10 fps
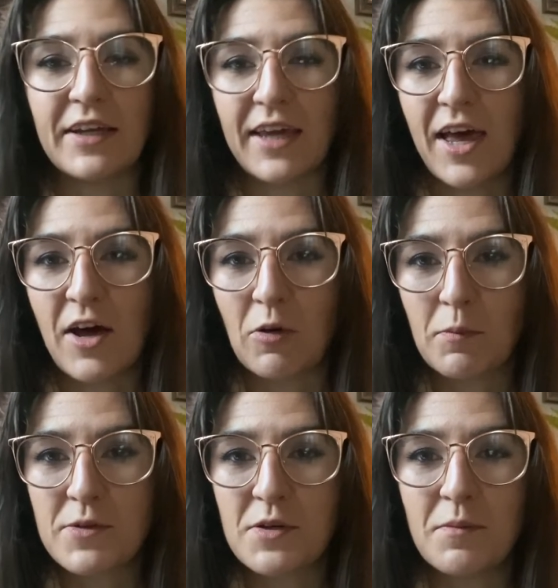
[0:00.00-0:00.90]
like
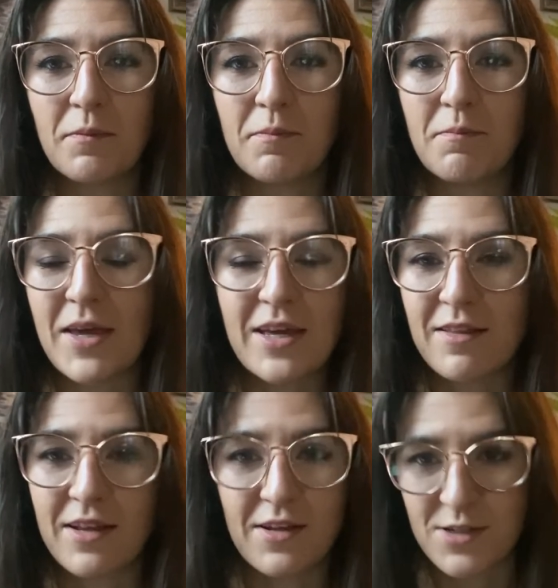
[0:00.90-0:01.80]
helped make
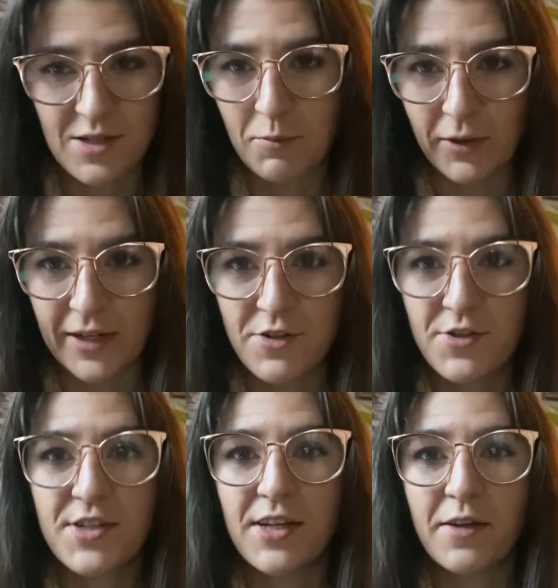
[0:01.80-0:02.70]
things like more interesting.